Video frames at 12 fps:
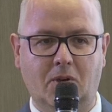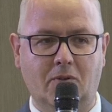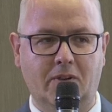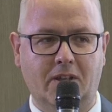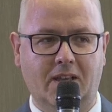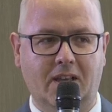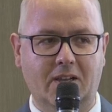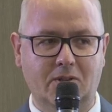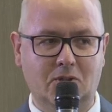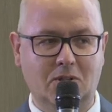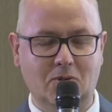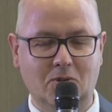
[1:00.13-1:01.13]
covering
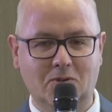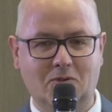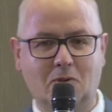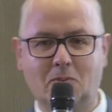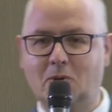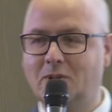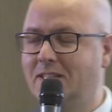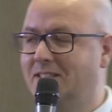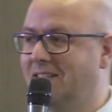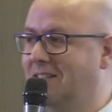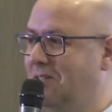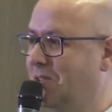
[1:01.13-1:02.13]
LNG news for more than
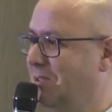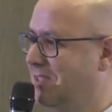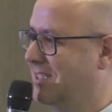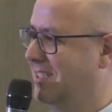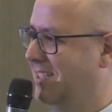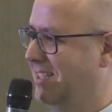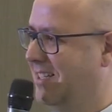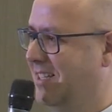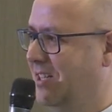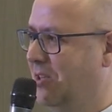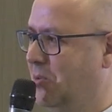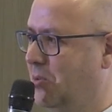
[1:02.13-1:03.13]
10 years
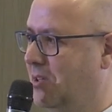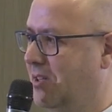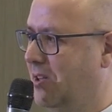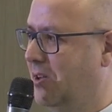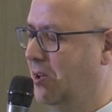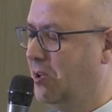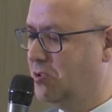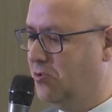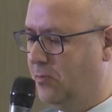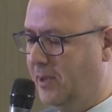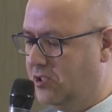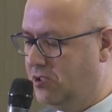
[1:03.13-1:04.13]
with a lot
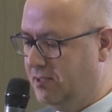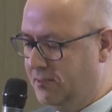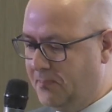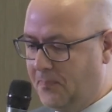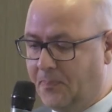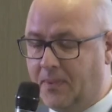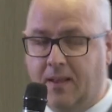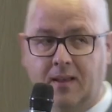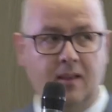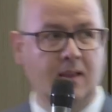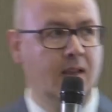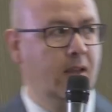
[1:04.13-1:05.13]
of passion.
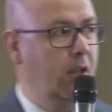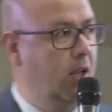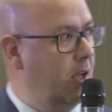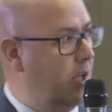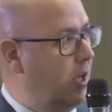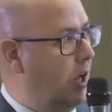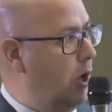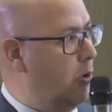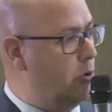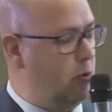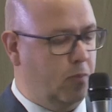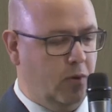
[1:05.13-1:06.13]

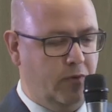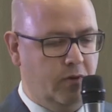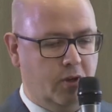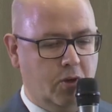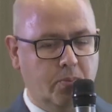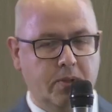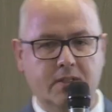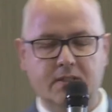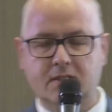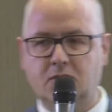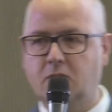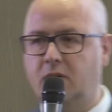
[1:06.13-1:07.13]
Our group of
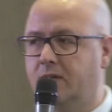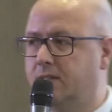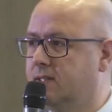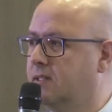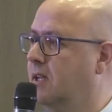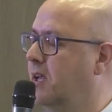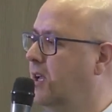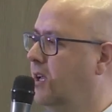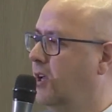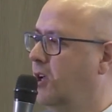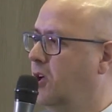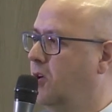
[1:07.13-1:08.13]
companies at Solaris
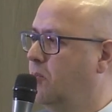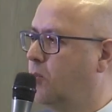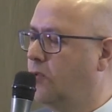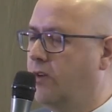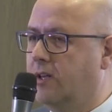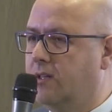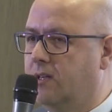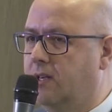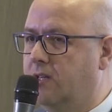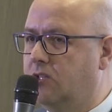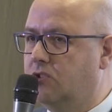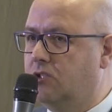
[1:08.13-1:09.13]
provide
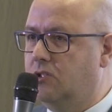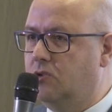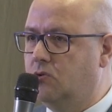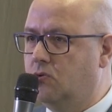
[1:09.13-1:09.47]
energy